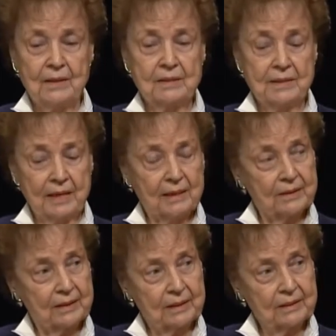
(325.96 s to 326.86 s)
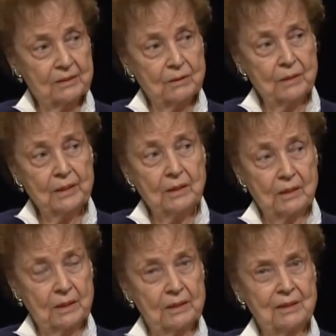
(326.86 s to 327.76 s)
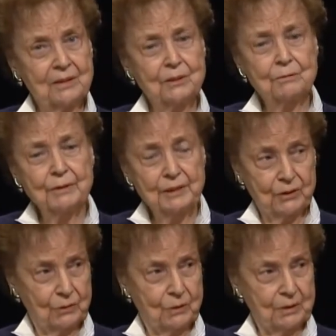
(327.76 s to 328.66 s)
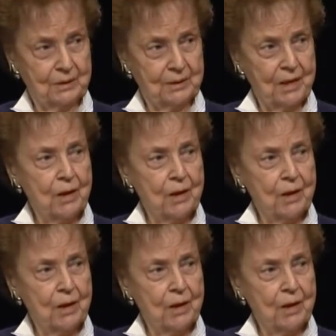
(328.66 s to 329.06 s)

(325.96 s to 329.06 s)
The second thing is going on to renewal.